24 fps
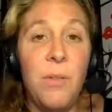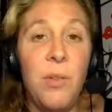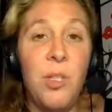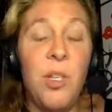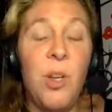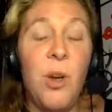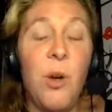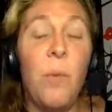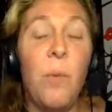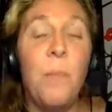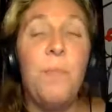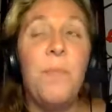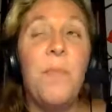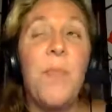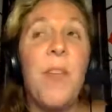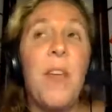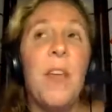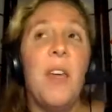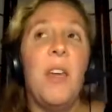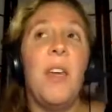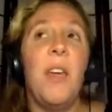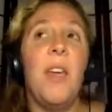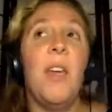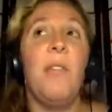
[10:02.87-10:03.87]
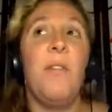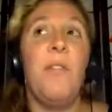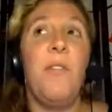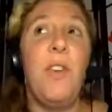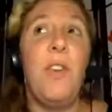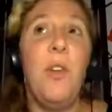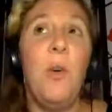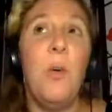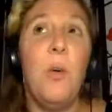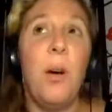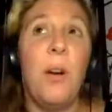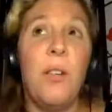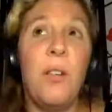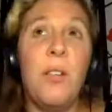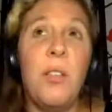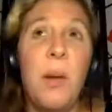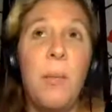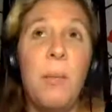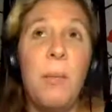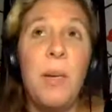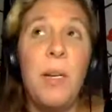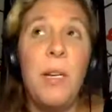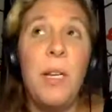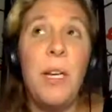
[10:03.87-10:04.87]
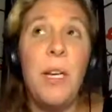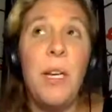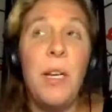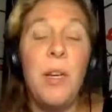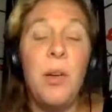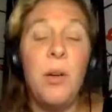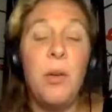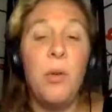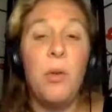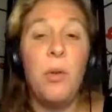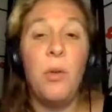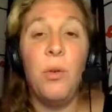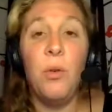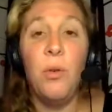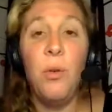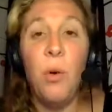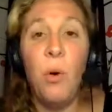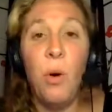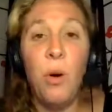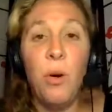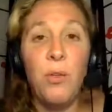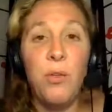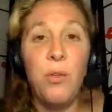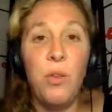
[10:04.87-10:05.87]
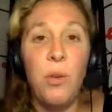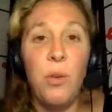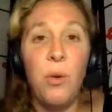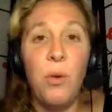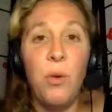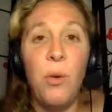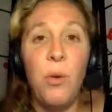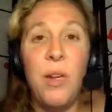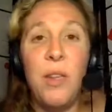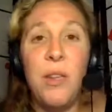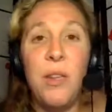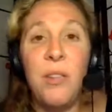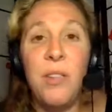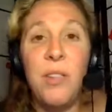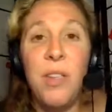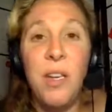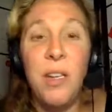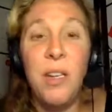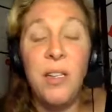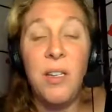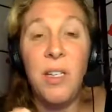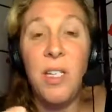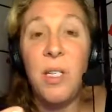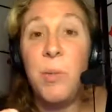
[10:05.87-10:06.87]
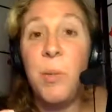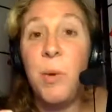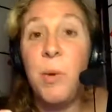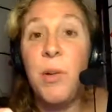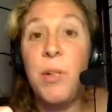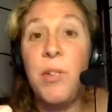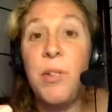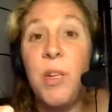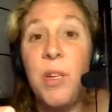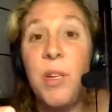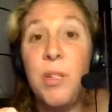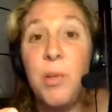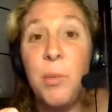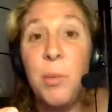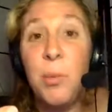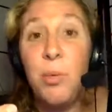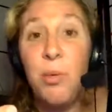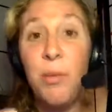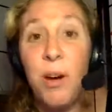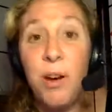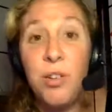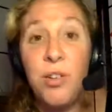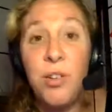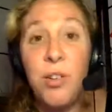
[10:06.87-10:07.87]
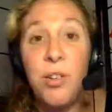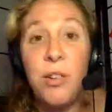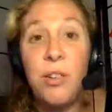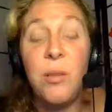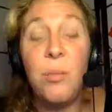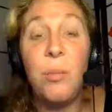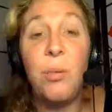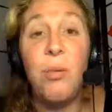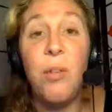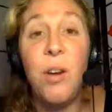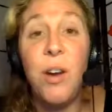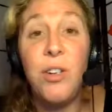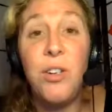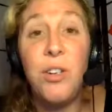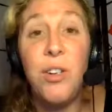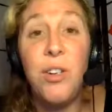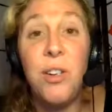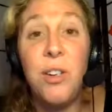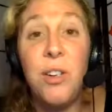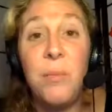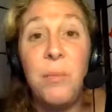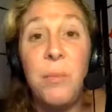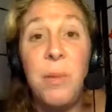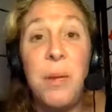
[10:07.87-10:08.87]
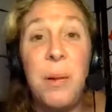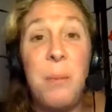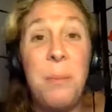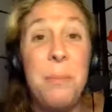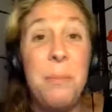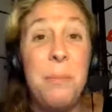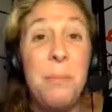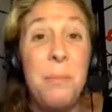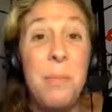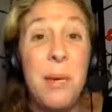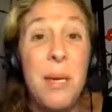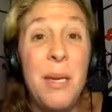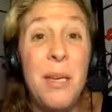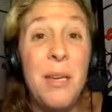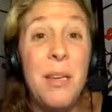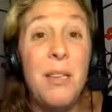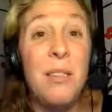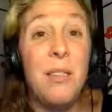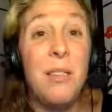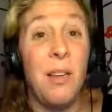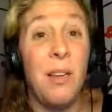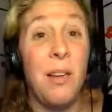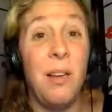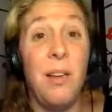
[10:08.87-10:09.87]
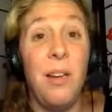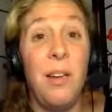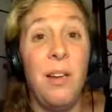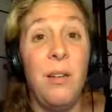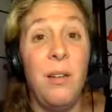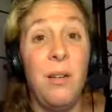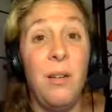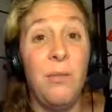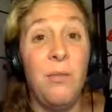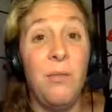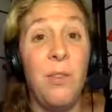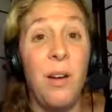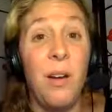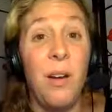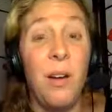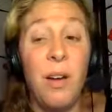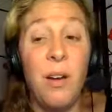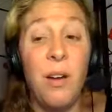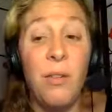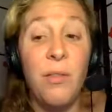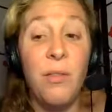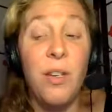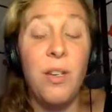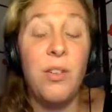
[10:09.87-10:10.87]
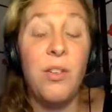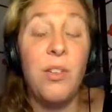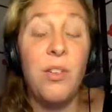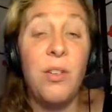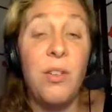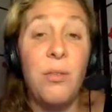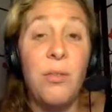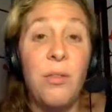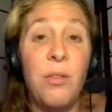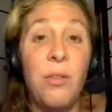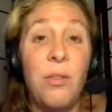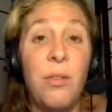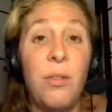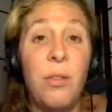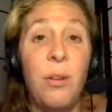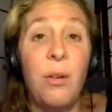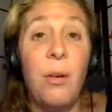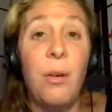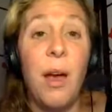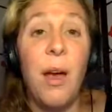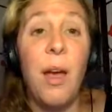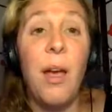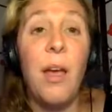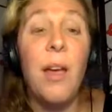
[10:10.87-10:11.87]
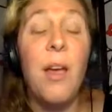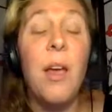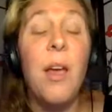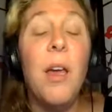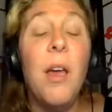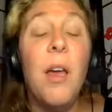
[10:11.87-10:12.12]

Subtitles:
So, if you are somebody who also is experiencing depression, depression can be a big sign of gut health issues. Okay.